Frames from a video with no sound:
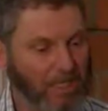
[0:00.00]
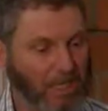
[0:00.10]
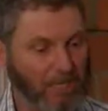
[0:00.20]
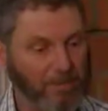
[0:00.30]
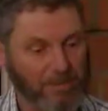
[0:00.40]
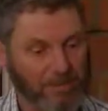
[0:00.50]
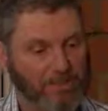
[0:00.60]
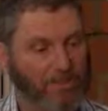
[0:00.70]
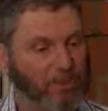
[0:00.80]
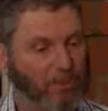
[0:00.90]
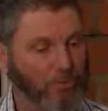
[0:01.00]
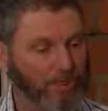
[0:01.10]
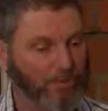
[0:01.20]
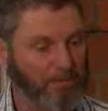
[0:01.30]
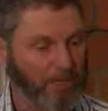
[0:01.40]
And it's
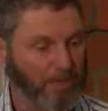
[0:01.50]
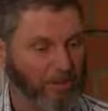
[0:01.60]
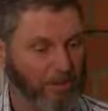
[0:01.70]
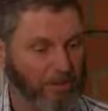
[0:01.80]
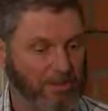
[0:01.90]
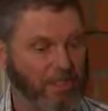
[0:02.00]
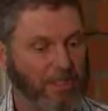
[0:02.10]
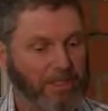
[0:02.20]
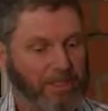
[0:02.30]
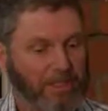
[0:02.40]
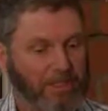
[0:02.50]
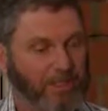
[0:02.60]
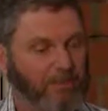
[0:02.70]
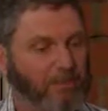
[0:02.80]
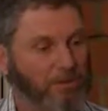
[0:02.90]
reasonably low cost.
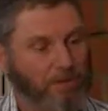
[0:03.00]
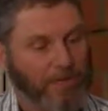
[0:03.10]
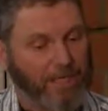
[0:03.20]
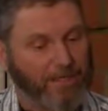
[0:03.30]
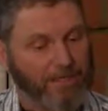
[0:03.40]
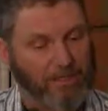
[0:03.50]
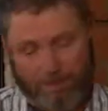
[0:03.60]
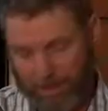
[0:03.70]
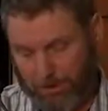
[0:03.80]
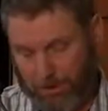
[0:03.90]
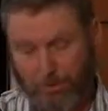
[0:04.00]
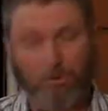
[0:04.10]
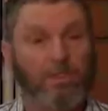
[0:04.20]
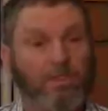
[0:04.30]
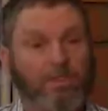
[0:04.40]
Individual reactions are about
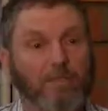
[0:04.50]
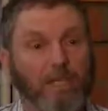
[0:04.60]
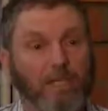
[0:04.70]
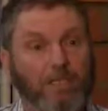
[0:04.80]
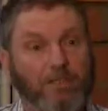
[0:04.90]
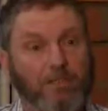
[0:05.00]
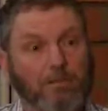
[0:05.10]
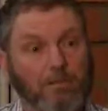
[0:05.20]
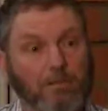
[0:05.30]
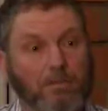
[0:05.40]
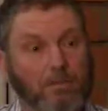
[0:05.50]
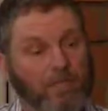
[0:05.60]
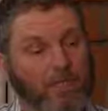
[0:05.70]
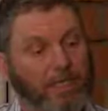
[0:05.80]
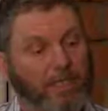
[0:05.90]
$2 a reaction.
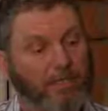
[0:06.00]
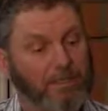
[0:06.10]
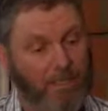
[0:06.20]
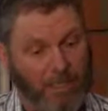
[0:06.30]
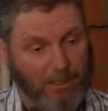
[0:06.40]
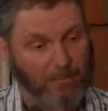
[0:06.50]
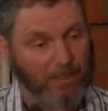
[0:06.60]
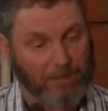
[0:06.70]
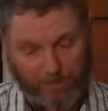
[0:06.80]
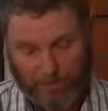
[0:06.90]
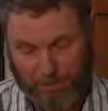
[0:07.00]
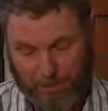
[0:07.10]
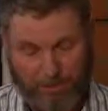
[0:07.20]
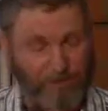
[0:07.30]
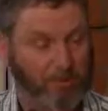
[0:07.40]
And the
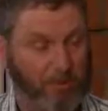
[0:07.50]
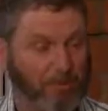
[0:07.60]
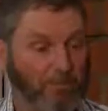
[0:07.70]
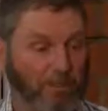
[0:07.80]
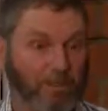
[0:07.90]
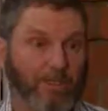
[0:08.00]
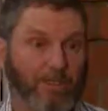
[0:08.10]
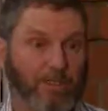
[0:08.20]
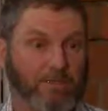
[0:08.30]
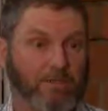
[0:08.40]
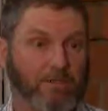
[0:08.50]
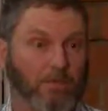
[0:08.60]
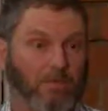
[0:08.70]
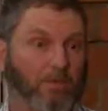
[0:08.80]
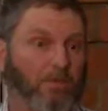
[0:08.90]
instrument is probably about
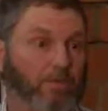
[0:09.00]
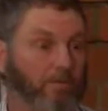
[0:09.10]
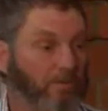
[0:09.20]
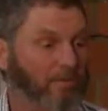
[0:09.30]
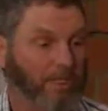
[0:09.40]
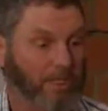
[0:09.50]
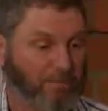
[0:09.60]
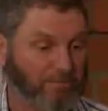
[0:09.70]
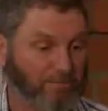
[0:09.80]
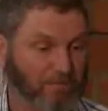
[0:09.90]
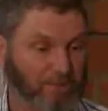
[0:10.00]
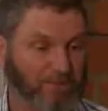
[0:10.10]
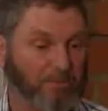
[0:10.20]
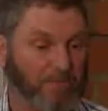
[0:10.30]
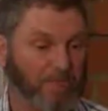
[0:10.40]
$9,000 worth of
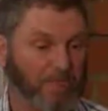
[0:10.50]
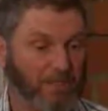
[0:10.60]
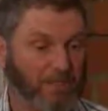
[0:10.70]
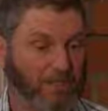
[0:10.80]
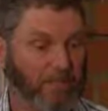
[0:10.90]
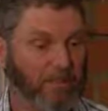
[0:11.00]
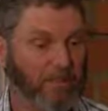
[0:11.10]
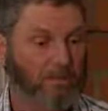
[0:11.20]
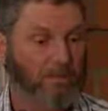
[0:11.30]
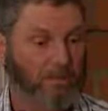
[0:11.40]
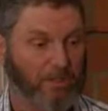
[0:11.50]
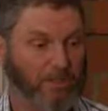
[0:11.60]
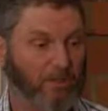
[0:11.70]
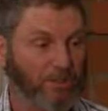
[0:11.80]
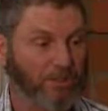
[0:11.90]
instrumentation there, which is
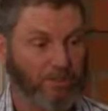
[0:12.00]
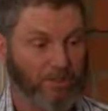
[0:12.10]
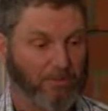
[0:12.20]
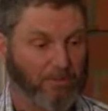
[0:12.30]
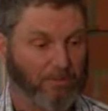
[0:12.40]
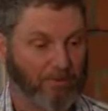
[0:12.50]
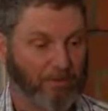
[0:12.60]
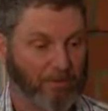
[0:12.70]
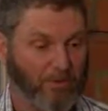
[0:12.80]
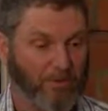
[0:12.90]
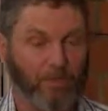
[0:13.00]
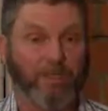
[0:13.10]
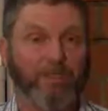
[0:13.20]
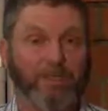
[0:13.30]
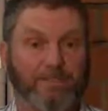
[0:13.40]
a lot cheaper than $30,000 or
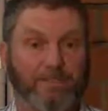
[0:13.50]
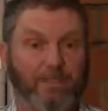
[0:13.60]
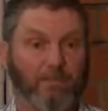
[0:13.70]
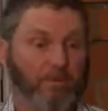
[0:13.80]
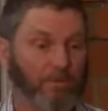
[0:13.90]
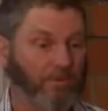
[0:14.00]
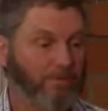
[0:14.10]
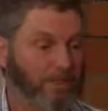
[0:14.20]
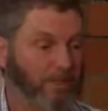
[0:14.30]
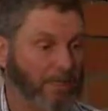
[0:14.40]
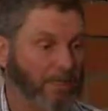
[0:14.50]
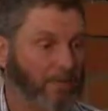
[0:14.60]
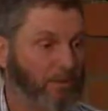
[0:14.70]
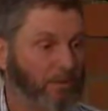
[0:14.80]
$40,000 that we use in the lab.